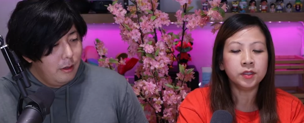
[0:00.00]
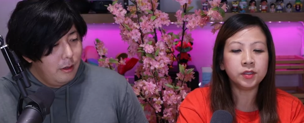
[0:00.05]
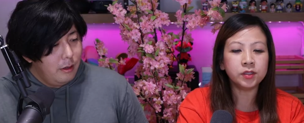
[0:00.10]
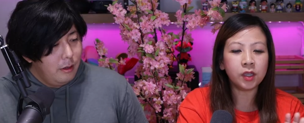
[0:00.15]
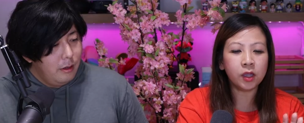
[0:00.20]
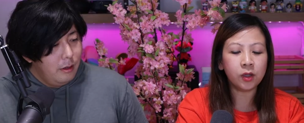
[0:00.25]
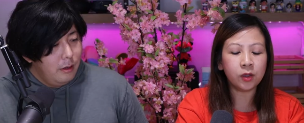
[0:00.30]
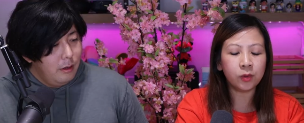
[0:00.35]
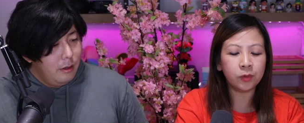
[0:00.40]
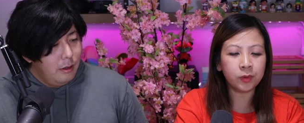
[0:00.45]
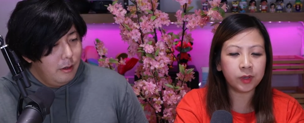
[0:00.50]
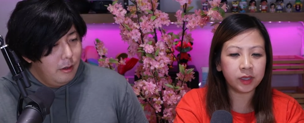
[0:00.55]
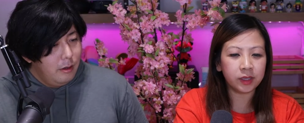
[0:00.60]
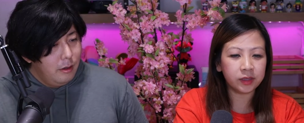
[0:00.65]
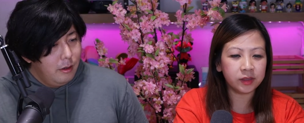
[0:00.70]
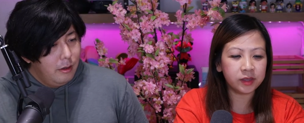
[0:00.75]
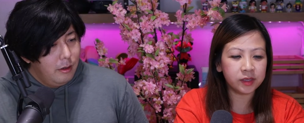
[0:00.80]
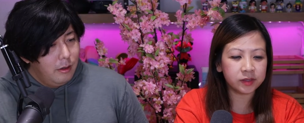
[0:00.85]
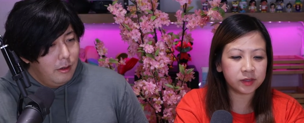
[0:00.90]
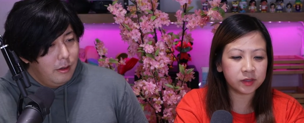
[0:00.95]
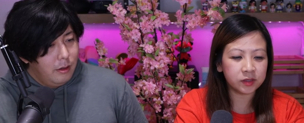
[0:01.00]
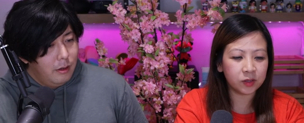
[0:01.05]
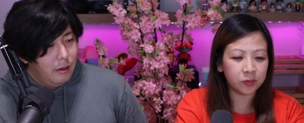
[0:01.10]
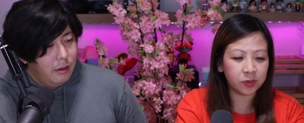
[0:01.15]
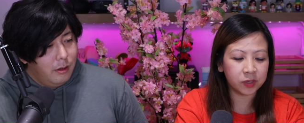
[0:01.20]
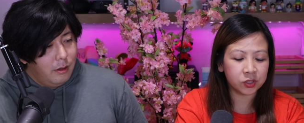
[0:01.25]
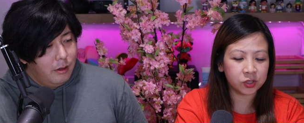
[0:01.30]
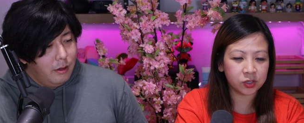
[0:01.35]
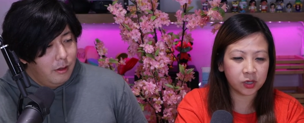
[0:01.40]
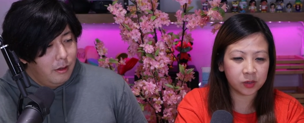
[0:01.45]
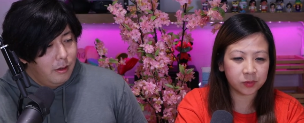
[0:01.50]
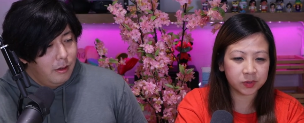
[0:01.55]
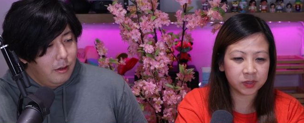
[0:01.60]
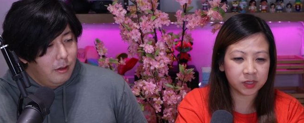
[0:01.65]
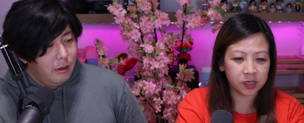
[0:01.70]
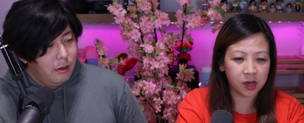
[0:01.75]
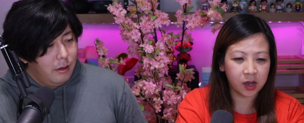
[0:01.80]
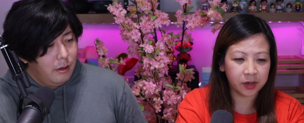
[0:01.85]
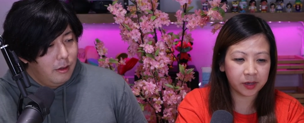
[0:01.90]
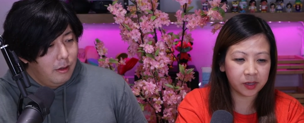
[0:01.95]
Speaker 1: So this is the one Sean was
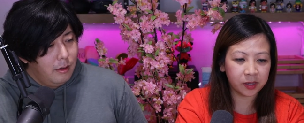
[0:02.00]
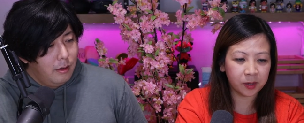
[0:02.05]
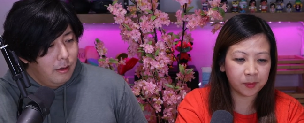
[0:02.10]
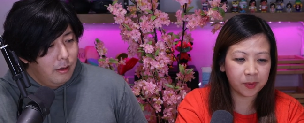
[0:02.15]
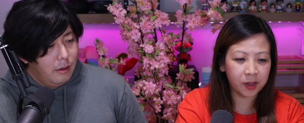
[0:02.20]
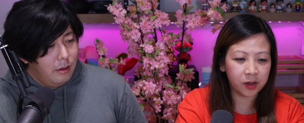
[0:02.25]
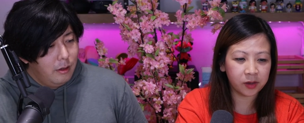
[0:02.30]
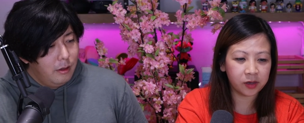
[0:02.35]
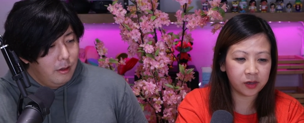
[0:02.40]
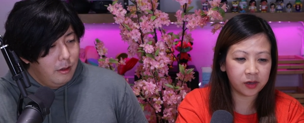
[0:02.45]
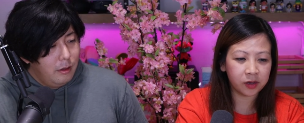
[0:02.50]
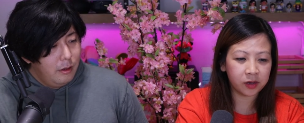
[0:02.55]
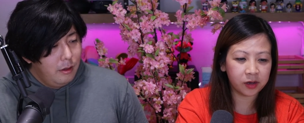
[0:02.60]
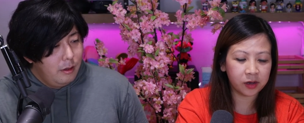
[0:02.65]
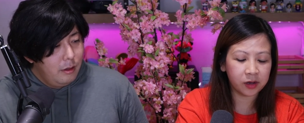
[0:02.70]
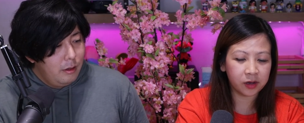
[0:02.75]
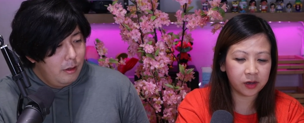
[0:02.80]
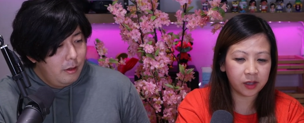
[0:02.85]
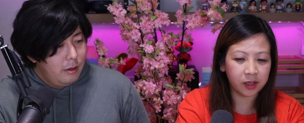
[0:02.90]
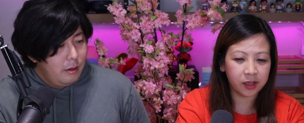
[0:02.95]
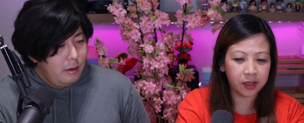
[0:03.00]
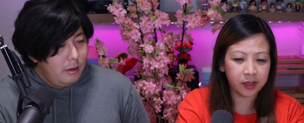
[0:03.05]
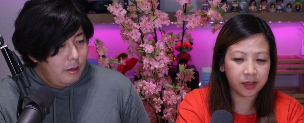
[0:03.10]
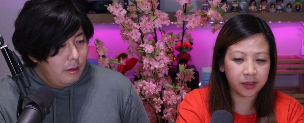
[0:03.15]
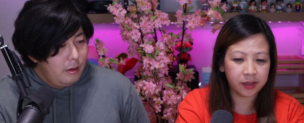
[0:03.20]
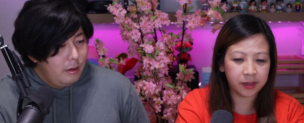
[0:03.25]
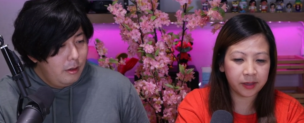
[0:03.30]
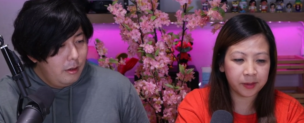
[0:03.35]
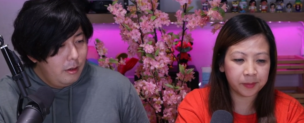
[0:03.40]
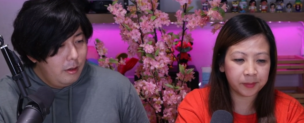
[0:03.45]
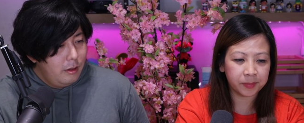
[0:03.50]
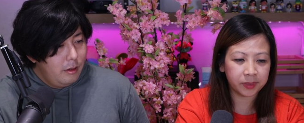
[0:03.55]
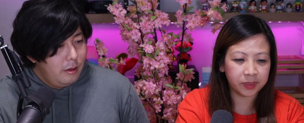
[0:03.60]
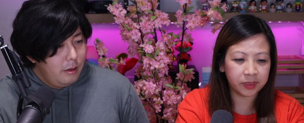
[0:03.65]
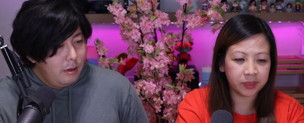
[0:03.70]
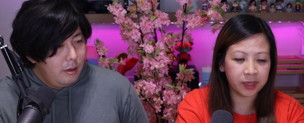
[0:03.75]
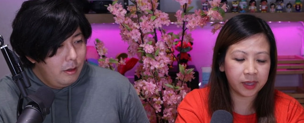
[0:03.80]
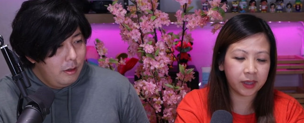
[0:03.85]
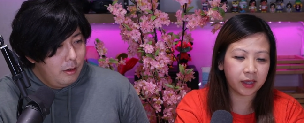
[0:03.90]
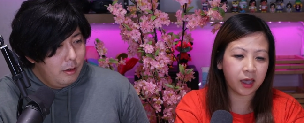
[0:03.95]
talking about here. Um,
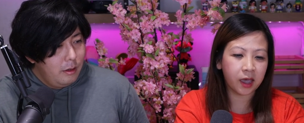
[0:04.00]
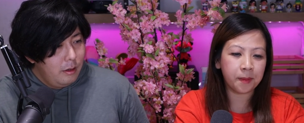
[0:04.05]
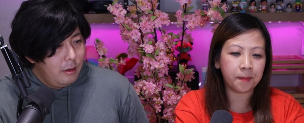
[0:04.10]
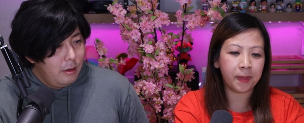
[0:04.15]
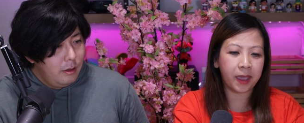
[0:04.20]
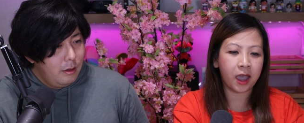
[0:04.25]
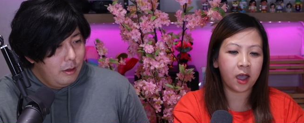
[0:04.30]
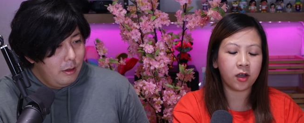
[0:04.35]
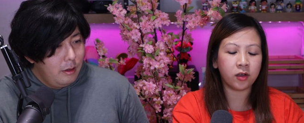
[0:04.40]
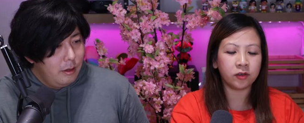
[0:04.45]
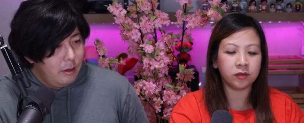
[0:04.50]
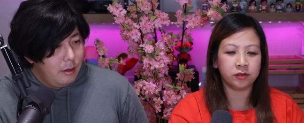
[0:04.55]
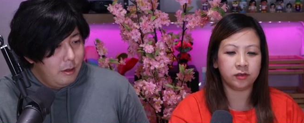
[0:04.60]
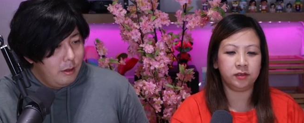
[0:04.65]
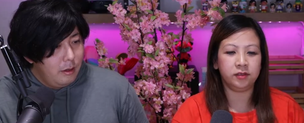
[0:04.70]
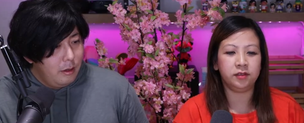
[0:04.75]
they come out